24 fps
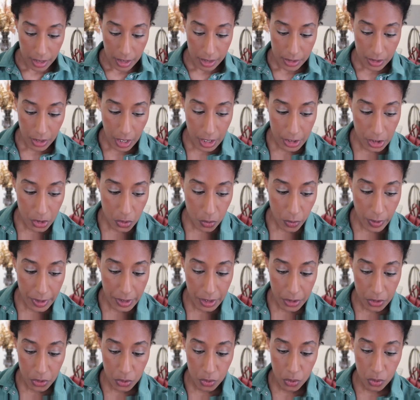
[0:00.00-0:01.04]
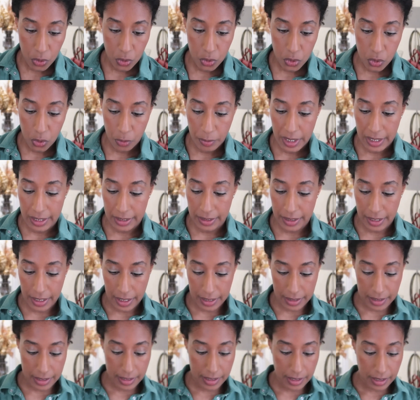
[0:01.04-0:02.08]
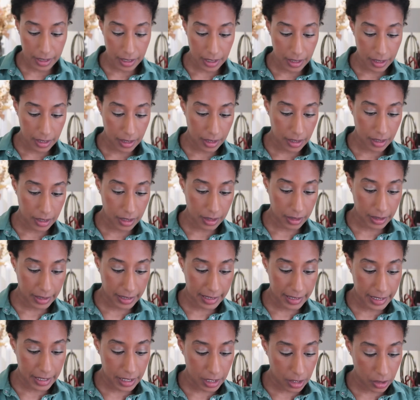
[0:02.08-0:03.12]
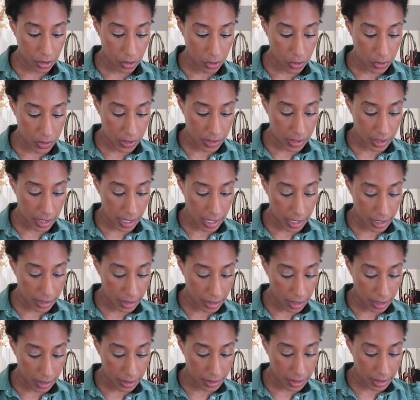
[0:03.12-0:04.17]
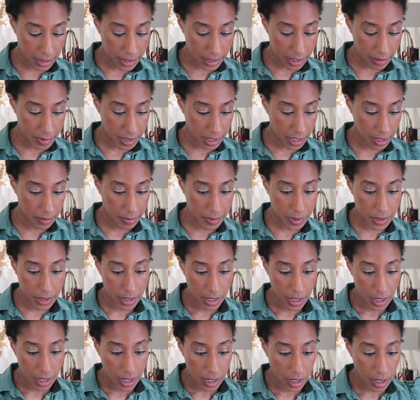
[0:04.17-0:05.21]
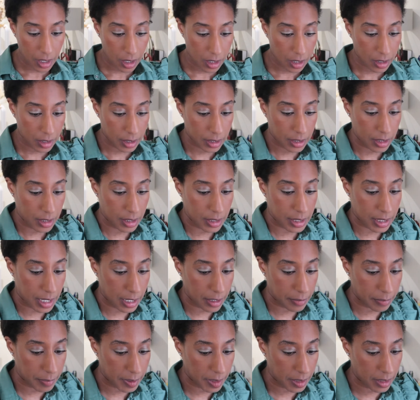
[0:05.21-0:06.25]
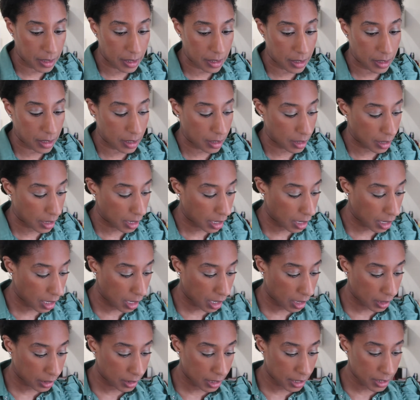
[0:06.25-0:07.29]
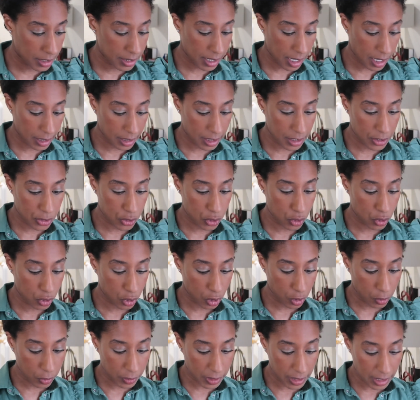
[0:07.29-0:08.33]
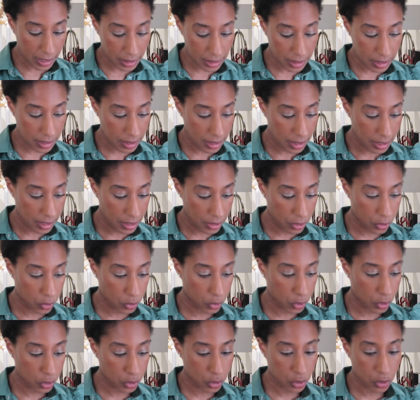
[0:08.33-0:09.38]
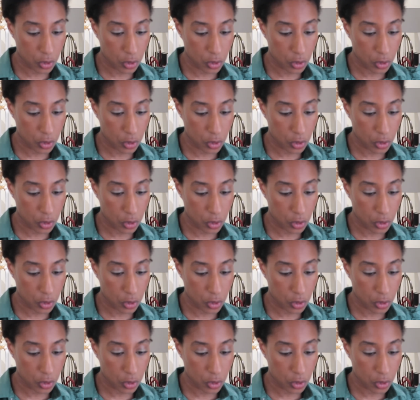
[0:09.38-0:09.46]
So I just wanted to make that clear, because I think sometimes it can be, unless you know that, you don't